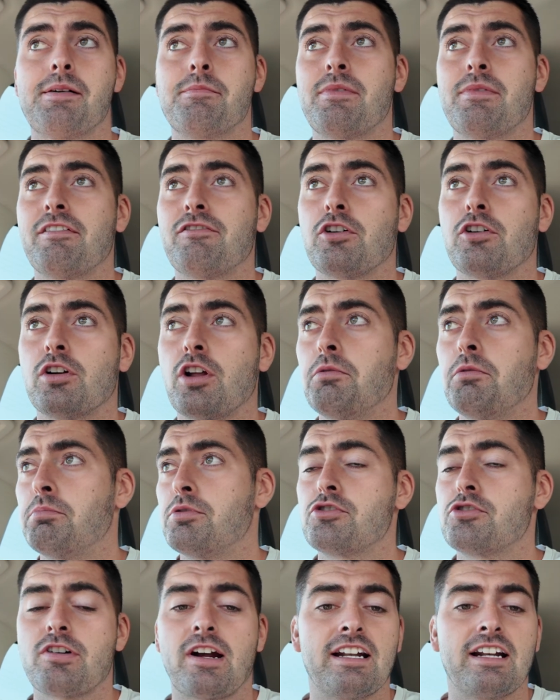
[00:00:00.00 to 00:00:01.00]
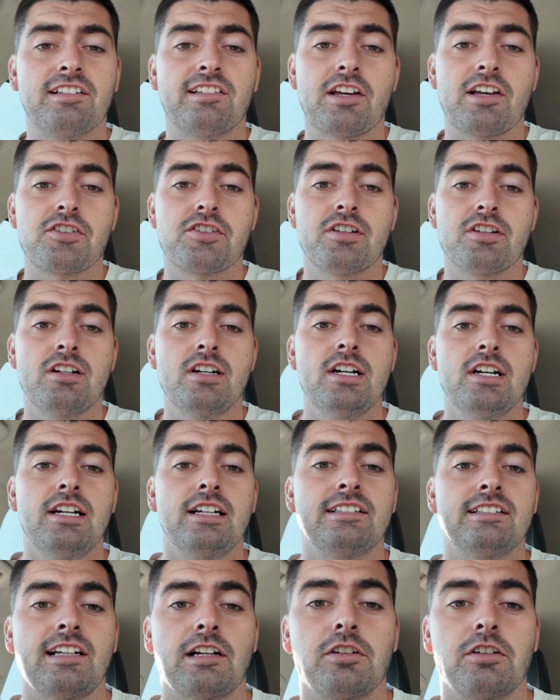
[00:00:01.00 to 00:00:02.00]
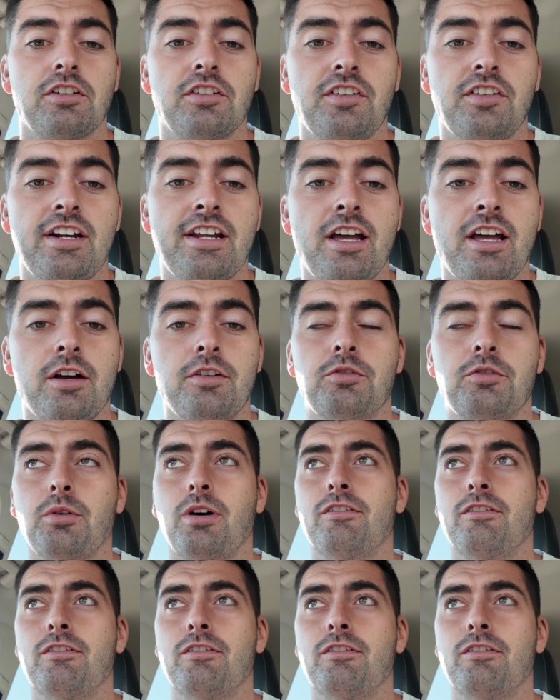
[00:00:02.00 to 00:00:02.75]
They've got an open training session down on the sunny coast,